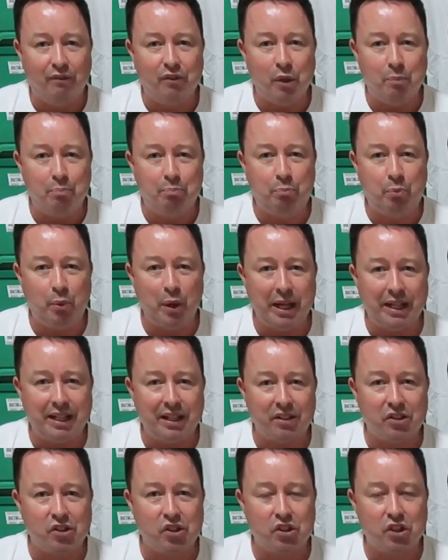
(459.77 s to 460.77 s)
of the
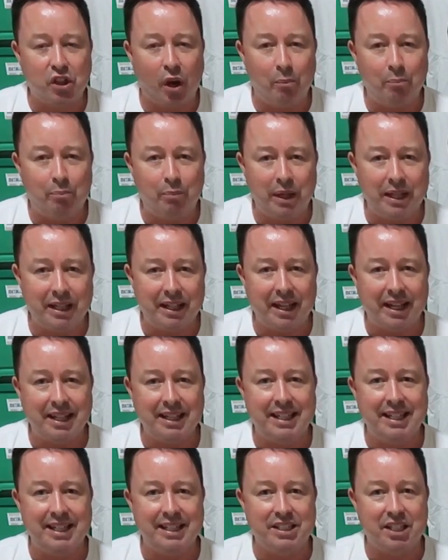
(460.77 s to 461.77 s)
big
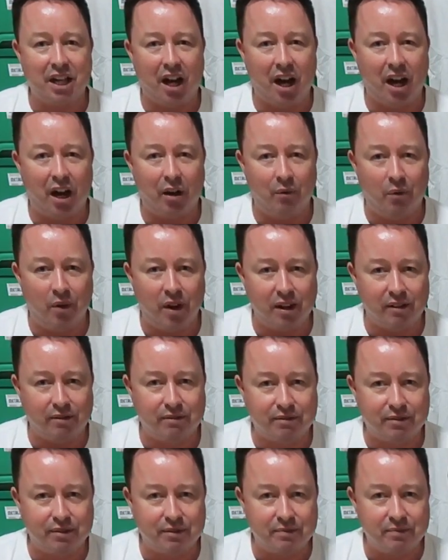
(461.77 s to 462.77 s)
stomping guitar
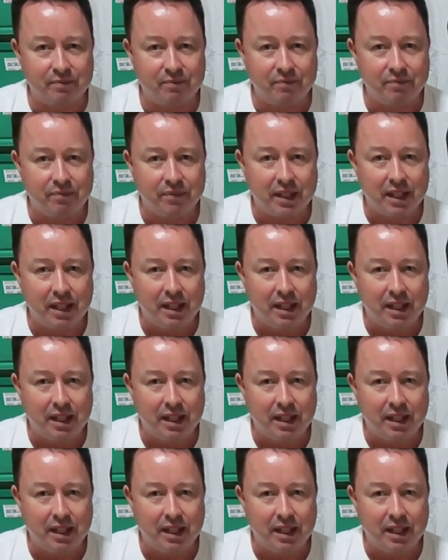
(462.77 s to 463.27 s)
riff.